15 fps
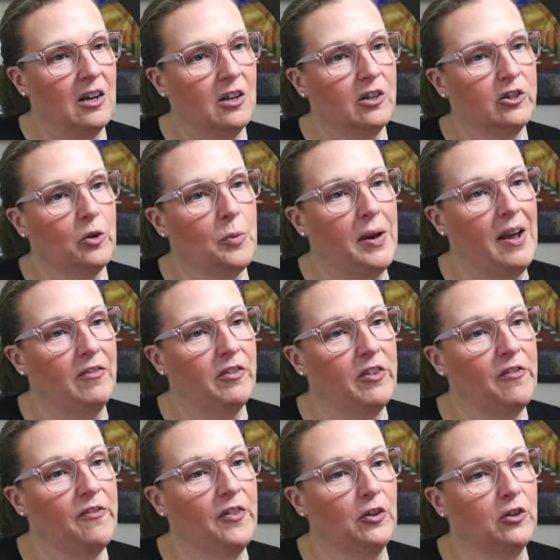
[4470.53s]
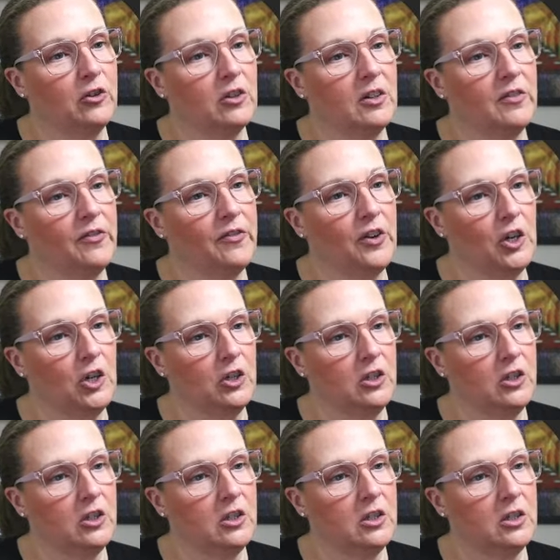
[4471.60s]
So we have to filter it
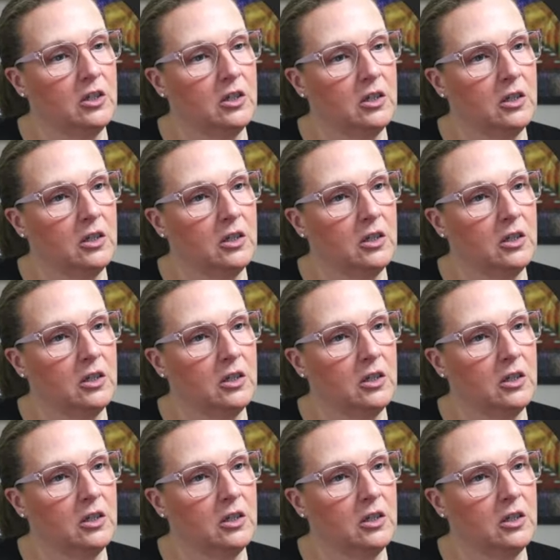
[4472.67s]
first.